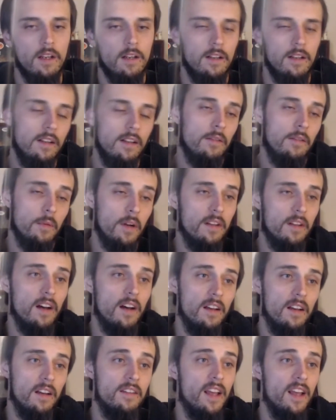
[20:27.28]
that's what it
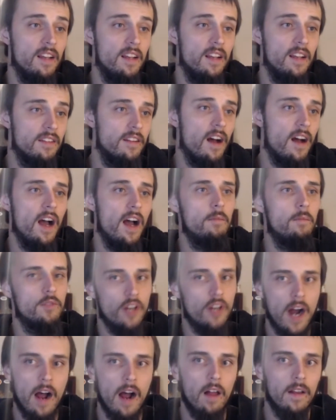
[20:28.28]
does. It takes time,
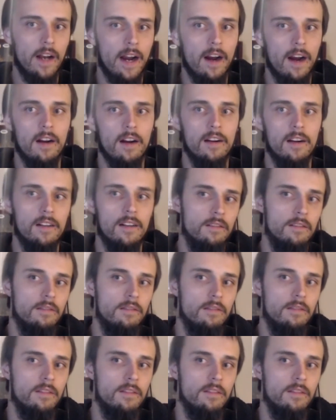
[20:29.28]
trial and error, and